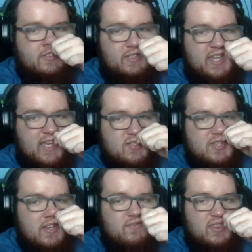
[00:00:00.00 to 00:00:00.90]

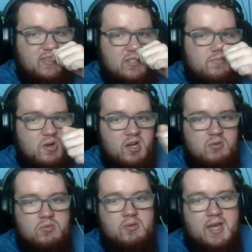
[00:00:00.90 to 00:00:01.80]
guessing that this
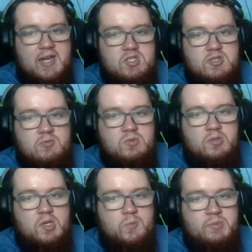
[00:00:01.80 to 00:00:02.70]
park will actually will
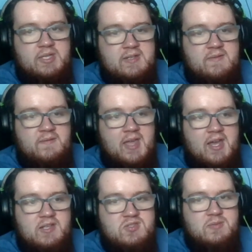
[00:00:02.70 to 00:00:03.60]
open
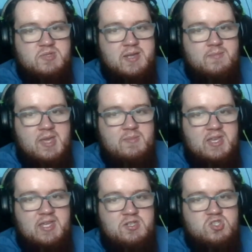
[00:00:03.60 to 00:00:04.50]
uh, sometime
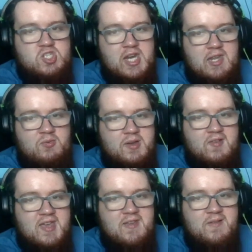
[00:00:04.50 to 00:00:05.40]
maybe in
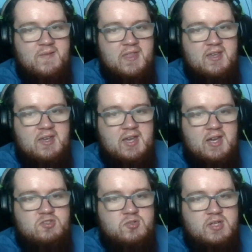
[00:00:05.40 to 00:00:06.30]
January
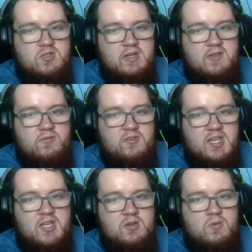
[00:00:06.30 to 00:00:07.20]
uh,
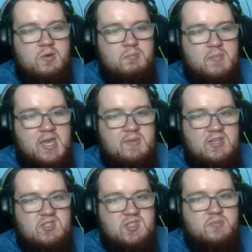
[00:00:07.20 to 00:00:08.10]
2023 or
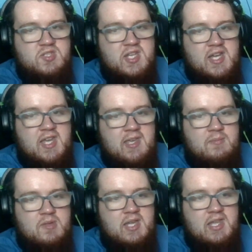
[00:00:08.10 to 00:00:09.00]
maybe
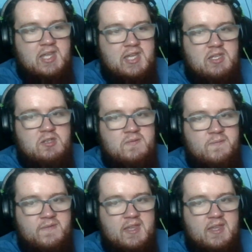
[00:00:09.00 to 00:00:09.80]
sometime in